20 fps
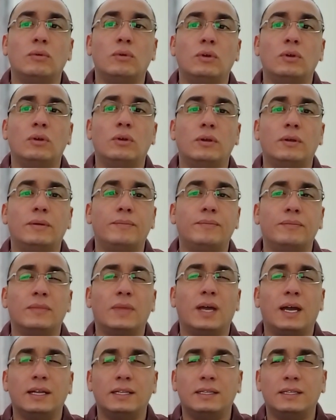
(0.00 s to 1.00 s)

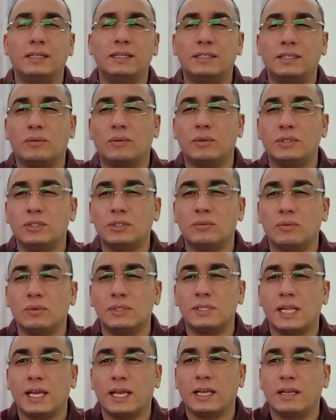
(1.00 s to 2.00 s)
um, I think the question
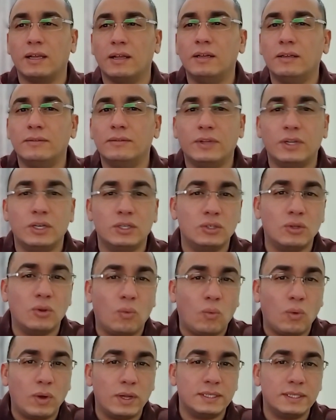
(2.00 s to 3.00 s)
was like there is
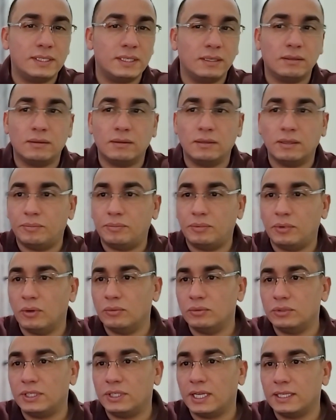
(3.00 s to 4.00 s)
no one single
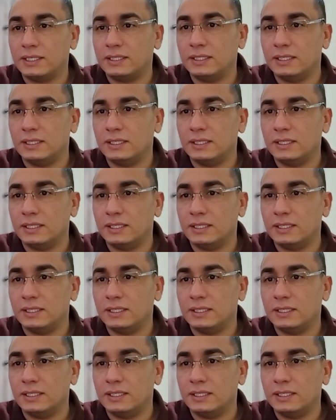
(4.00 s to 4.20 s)
approach that